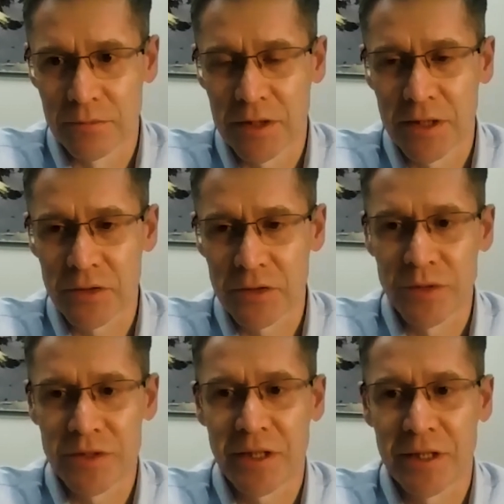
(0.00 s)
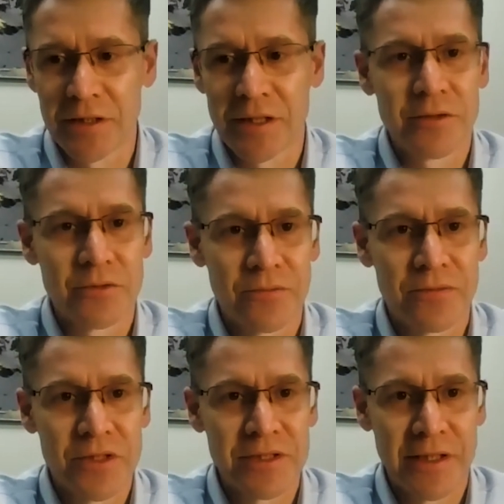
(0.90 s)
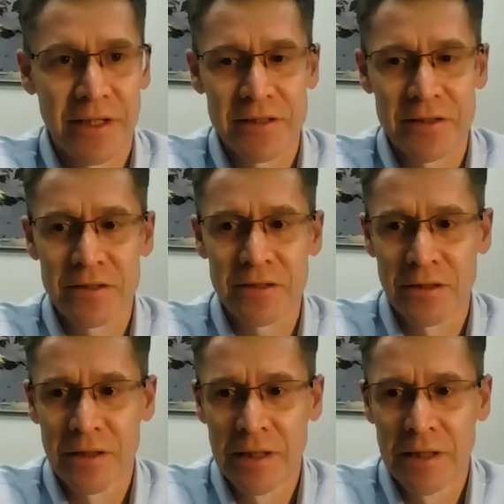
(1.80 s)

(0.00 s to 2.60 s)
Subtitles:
cash was taken out of risky assets.